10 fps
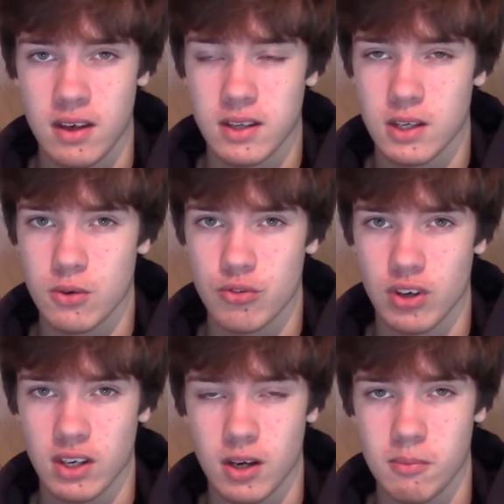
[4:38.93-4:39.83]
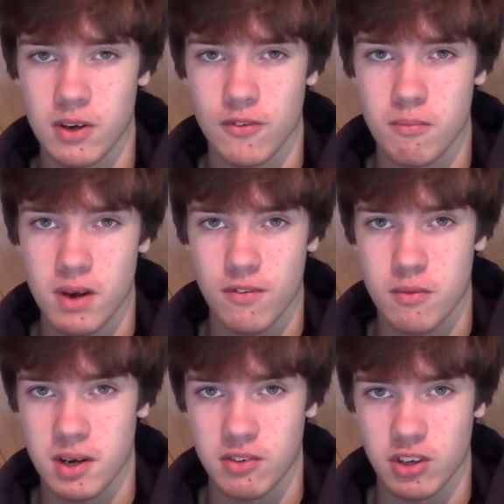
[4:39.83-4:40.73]
using a bit of
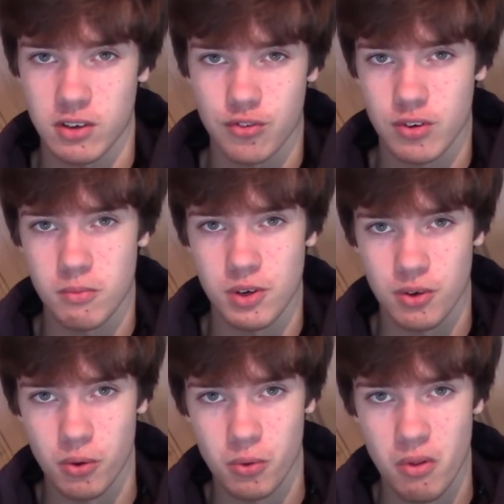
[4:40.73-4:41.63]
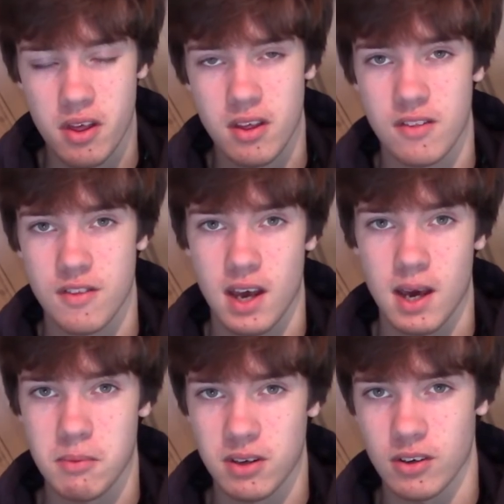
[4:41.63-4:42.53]
mathematics that we call the
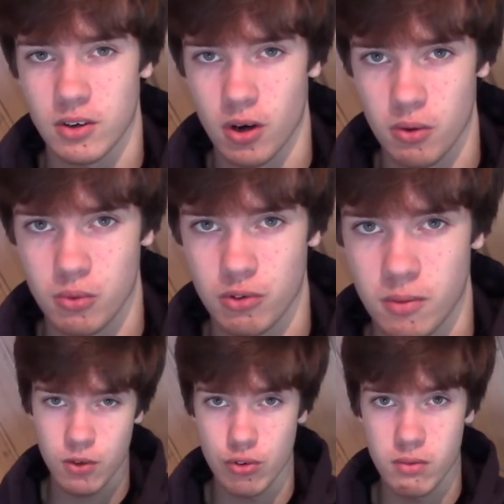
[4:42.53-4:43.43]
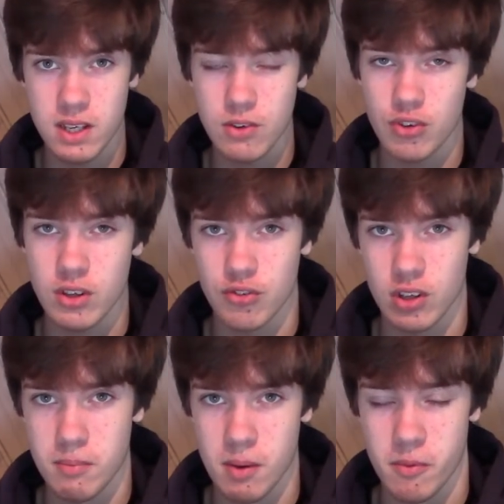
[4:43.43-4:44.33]
Hamming code. So
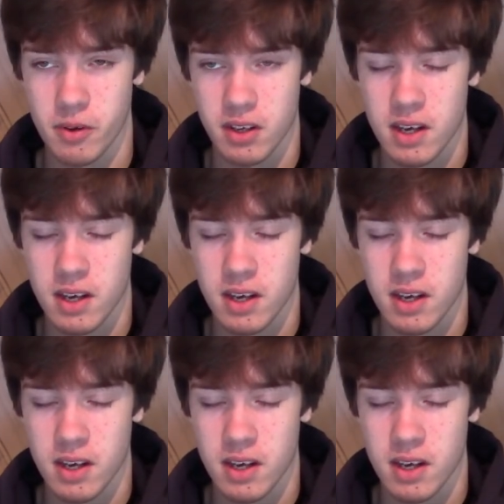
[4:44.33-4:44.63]
ECC memory